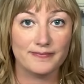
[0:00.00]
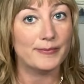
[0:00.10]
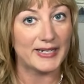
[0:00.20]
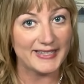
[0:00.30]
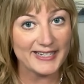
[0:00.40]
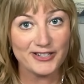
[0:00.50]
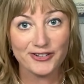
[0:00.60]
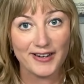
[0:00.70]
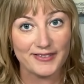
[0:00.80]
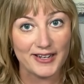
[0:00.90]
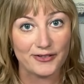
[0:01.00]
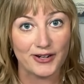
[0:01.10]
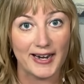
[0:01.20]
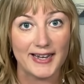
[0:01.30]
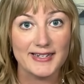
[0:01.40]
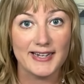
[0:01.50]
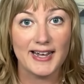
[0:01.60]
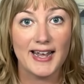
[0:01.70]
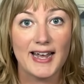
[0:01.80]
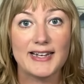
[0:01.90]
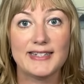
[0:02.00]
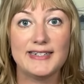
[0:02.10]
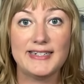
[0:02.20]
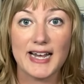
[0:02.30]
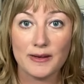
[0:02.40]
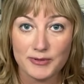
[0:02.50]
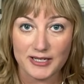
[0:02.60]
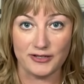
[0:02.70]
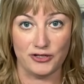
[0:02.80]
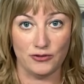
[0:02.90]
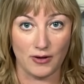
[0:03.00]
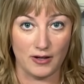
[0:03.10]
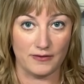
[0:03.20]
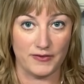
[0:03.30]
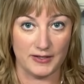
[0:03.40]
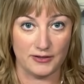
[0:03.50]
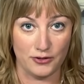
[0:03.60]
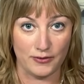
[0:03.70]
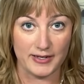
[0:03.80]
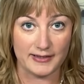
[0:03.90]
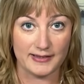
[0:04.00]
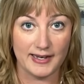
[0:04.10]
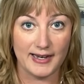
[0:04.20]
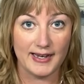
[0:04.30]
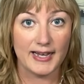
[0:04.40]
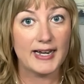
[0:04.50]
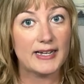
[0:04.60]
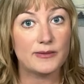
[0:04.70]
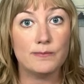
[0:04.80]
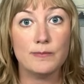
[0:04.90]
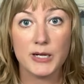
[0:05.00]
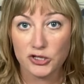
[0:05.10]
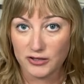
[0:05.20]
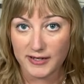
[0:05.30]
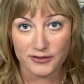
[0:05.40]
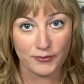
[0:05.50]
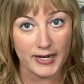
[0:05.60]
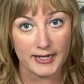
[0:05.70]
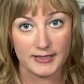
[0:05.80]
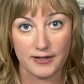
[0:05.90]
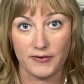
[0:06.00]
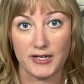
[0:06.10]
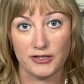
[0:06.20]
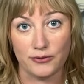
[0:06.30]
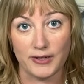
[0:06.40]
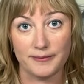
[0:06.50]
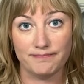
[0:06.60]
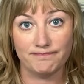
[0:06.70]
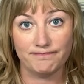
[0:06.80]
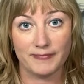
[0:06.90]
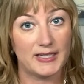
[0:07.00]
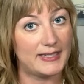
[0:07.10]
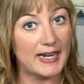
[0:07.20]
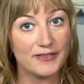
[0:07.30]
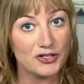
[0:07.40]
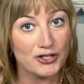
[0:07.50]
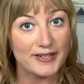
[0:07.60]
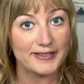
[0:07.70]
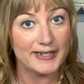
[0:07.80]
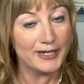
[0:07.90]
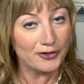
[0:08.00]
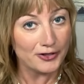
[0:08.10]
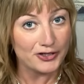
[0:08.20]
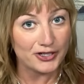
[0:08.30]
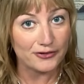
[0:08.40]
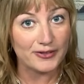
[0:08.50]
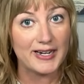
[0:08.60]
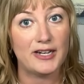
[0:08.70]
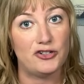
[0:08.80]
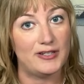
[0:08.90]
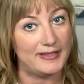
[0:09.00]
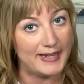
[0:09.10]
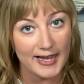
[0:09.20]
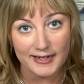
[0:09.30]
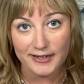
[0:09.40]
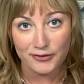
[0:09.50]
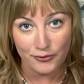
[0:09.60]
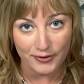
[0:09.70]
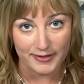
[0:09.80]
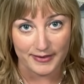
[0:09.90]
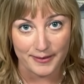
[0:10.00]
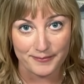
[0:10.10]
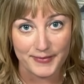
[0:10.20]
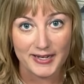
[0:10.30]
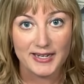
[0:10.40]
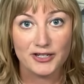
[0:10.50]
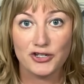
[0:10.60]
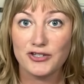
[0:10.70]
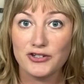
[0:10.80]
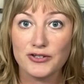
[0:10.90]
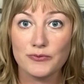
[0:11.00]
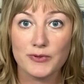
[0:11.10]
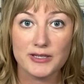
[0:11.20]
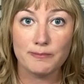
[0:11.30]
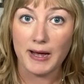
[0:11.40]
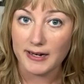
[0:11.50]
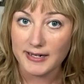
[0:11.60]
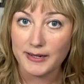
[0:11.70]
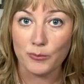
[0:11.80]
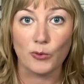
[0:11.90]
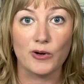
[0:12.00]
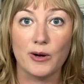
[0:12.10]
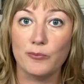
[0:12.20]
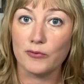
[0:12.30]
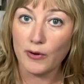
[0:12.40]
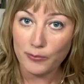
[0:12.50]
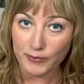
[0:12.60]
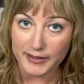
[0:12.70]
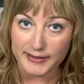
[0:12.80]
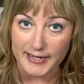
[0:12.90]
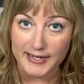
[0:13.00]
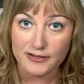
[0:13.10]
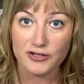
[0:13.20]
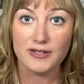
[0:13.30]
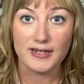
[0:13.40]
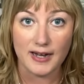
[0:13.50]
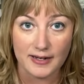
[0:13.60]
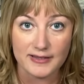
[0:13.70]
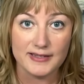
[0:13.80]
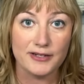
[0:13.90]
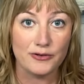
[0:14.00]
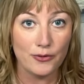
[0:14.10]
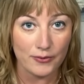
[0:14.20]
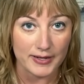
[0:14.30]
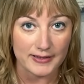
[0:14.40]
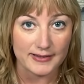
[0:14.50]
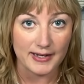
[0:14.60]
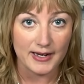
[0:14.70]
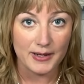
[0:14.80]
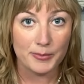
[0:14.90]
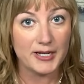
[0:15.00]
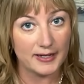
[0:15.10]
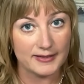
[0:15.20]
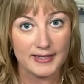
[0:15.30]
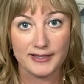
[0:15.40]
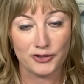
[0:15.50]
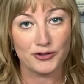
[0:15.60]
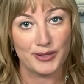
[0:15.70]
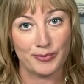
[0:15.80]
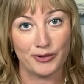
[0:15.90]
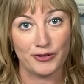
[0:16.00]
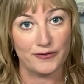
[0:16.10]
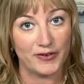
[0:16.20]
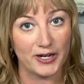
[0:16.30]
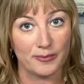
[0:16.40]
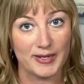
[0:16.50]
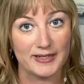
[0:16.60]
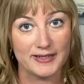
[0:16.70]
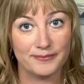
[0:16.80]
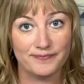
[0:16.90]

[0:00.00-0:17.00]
My sister, on the other hand, has adapted to all of this noise and has much less reactivity to it. It's not that she doesn't hear her children and she's not ignoring them. She's just responding more appropriately to the constant noise because it's her typical environment.